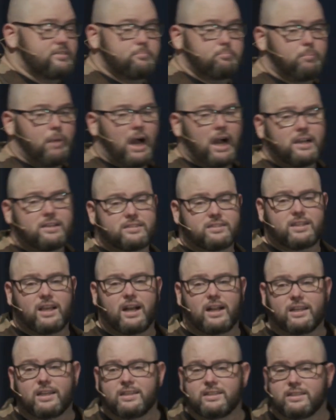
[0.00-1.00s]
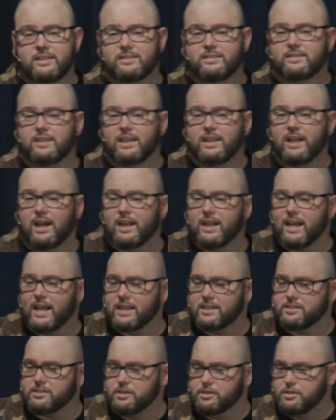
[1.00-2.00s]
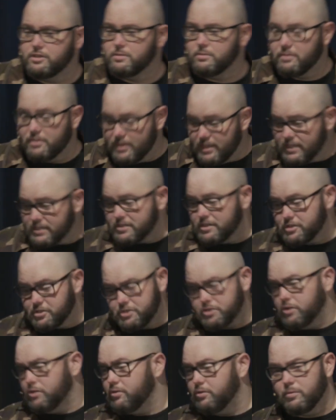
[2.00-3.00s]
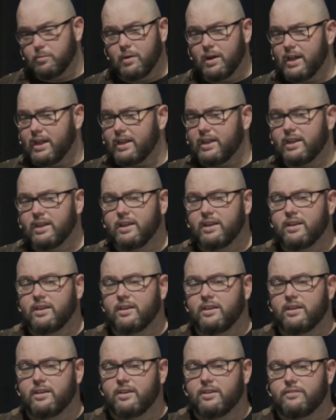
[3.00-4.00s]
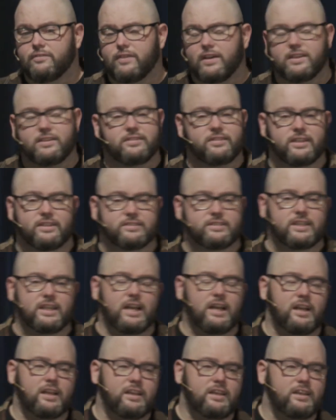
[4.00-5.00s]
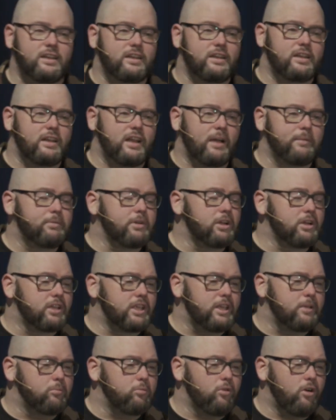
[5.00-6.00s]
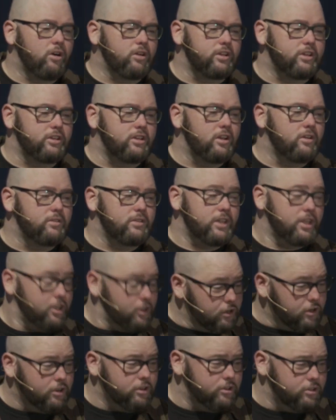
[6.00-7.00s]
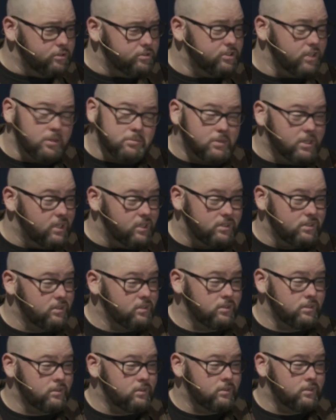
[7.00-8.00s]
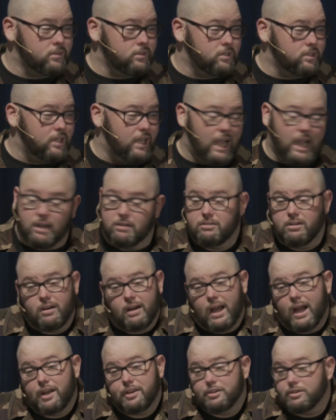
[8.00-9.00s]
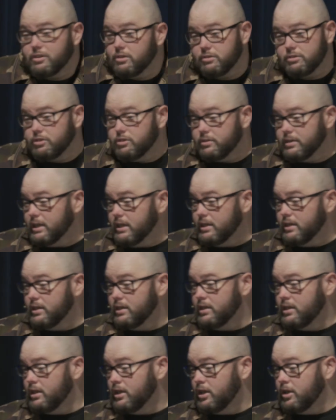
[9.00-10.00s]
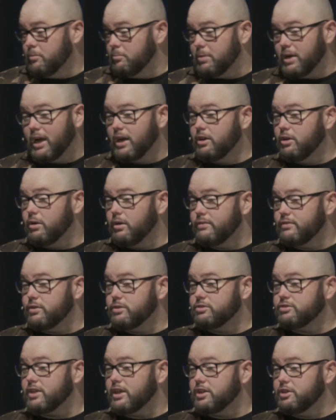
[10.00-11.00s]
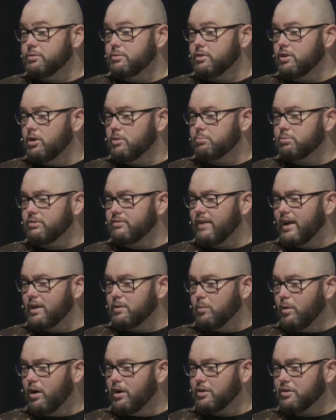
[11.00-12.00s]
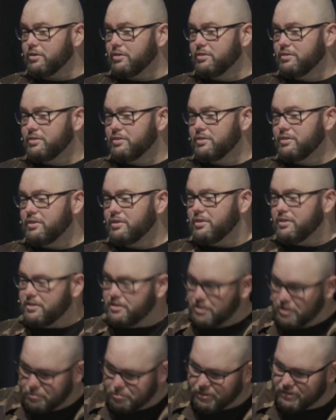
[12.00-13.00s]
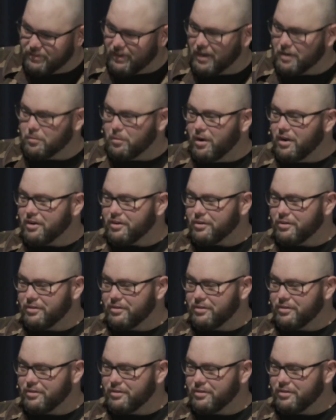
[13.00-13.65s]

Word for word: box God in to say God has to do this a certain way. Faith says, God, I'm going to keep walking knowing that you're going to do something. Yeah. I don't know how you're going to do it, but I know if you said you were going to provide water, you'll provide water.